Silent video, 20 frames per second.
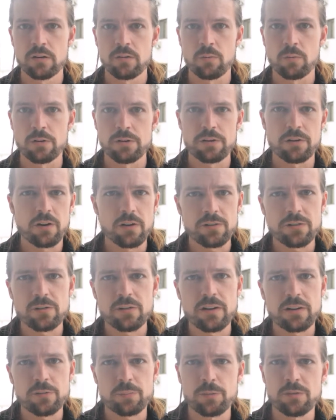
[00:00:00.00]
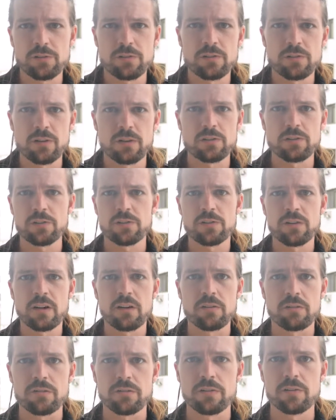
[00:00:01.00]
Well, you're also not supposed to judge
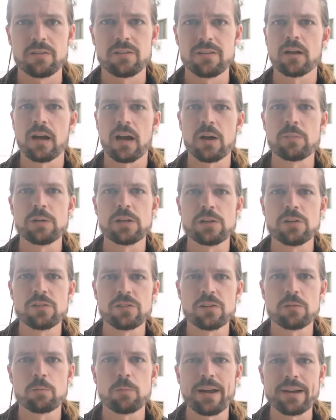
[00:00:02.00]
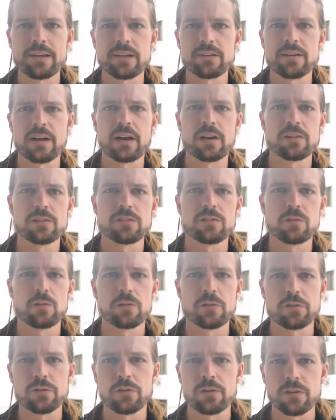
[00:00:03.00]
yourself. I mean, you should recognize your own
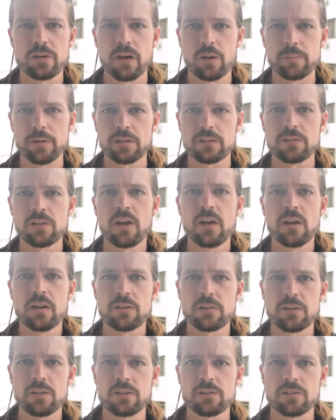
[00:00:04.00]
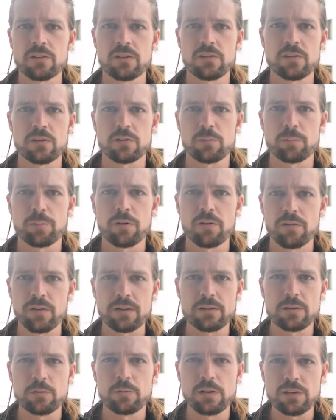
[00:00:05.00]
shortcomings, just as it's
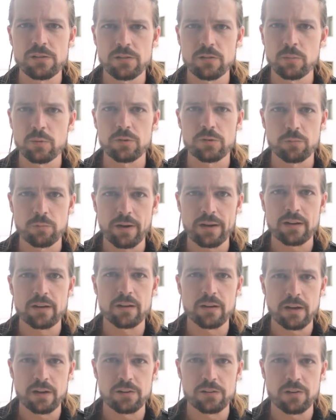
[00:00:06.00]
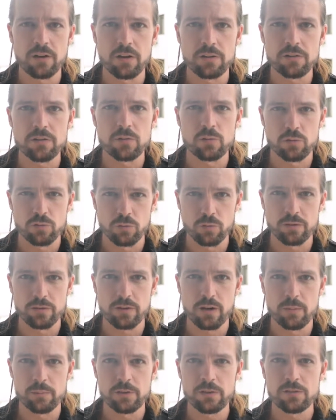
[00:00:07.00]
perfectly reasonable to recognize others'
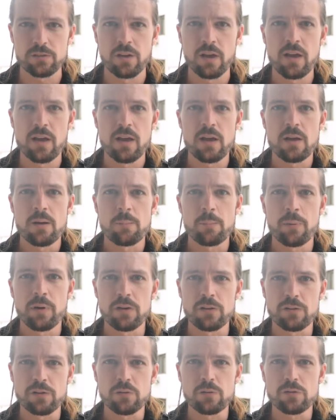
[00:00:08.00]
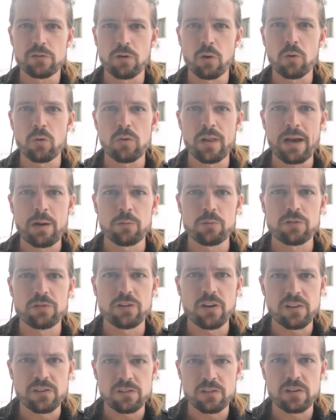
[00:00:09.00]
shortcomings, but to dole out
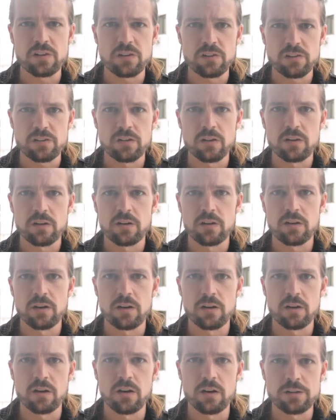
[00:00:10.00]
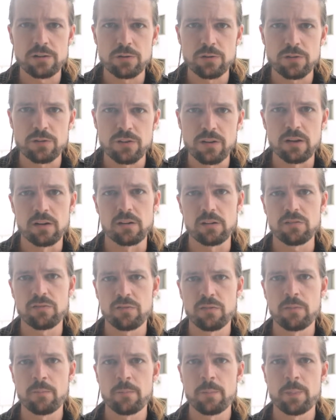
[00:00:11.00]
justice on
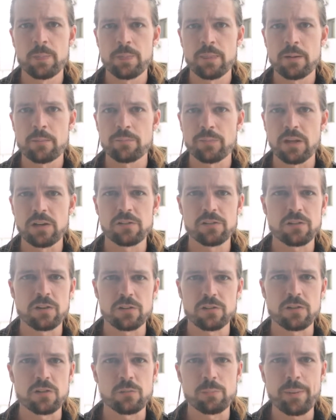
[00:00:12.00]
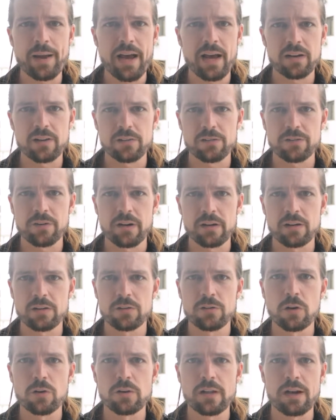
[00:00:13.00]
yourself is just as bad as trying to
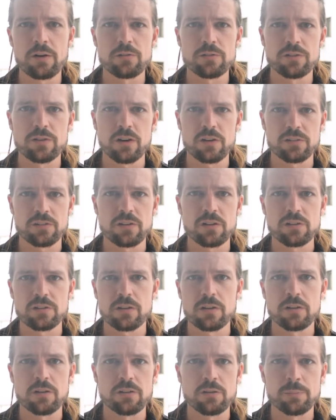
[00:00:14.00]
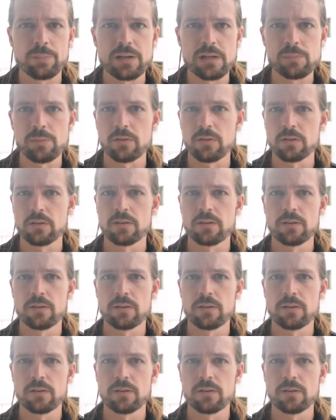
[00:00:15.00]
dole out justice on other people.